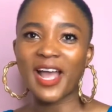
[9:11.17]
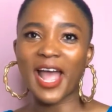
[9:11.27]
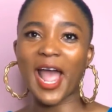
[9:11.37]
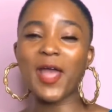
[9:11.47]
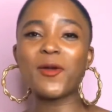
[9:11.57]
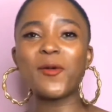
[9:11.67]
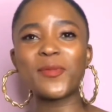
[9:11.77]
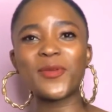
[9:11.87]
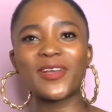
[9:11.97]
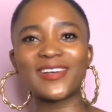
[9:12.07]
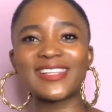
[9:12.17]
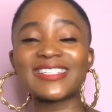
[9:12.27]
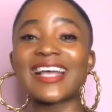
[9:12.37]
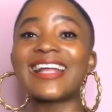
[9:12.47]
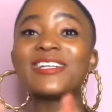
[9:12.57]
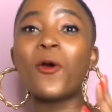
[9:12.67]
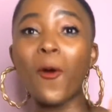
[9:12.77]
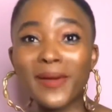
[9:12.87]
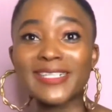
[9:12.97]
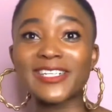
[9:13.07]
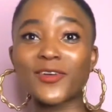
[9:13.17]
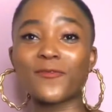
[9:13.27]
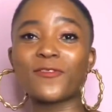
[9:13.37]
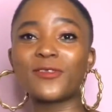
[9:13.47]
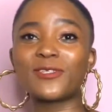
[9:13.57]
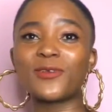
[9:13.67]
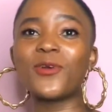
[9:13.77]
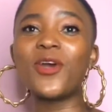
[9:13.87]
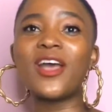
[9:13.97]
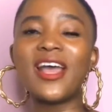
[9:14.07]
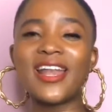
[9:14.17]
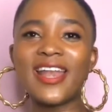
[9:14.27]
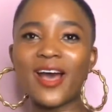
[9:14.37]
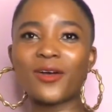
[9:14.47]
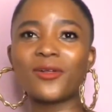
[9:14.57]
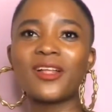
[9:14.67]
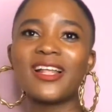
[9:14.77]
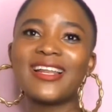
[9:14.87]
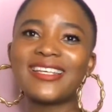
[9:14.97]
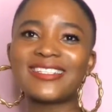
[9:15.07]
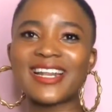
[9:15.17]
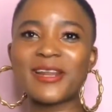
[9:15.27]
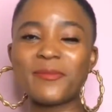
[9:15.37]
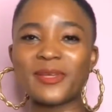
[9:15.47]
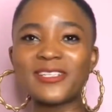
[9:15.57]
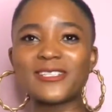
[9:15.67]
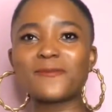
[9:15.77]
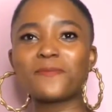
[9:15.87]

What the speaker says: I hope you got this. I hope I didn't confuse you. Now, let's learn a bit.